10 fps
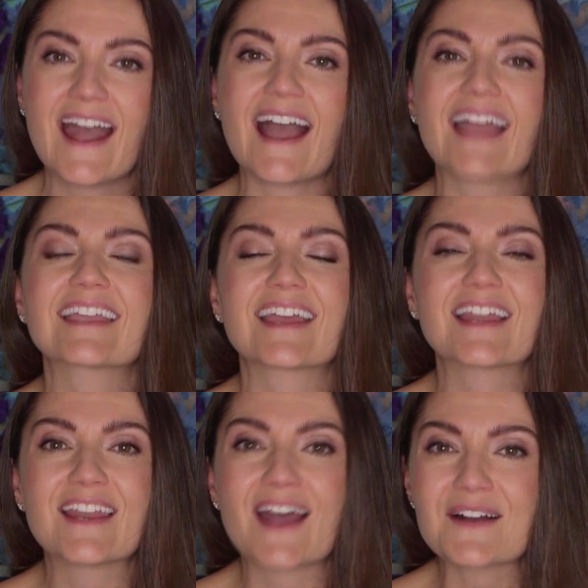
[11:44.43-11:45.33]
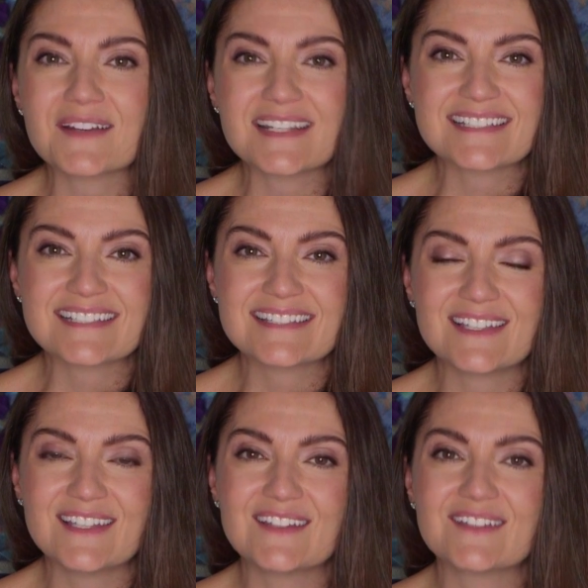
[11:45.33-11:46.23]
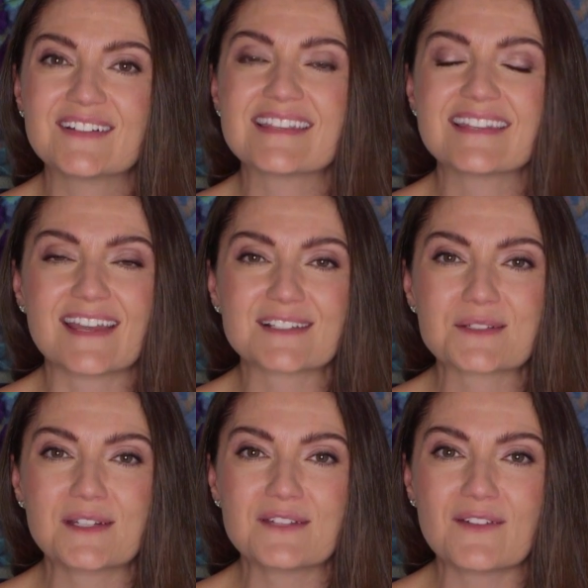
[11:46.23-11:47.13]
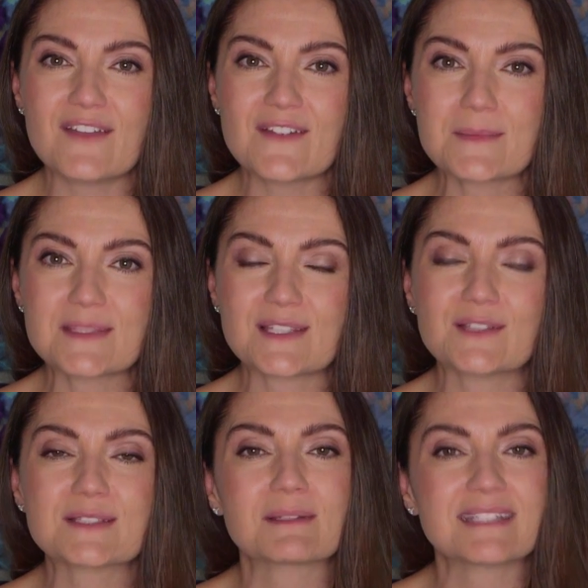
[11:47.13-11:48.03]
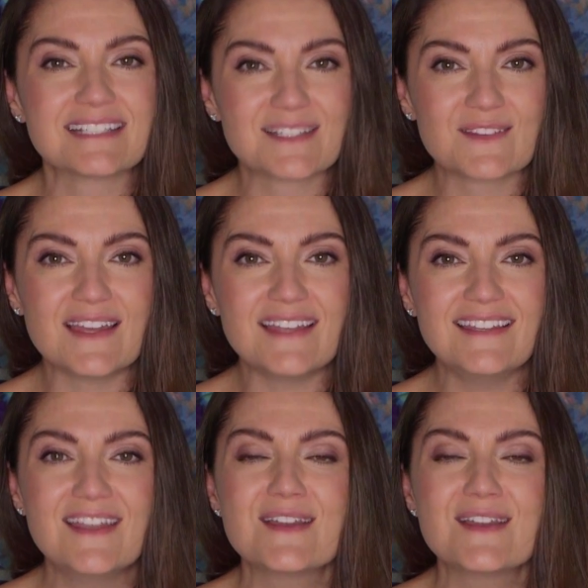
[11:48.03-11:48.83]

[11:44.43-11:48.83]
I cannot wait to see you in the next 25 episodes, but until then,